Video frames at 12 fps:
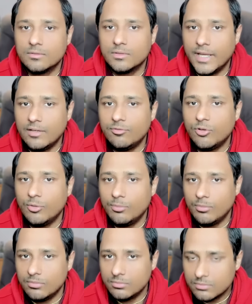help from
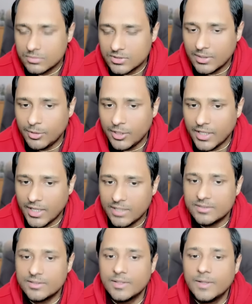somebody
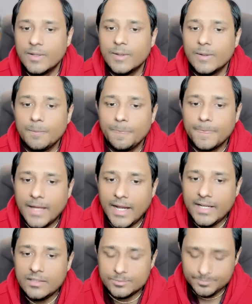else.
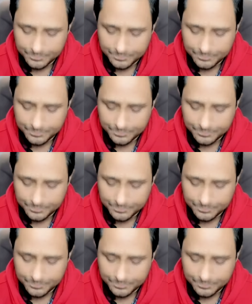And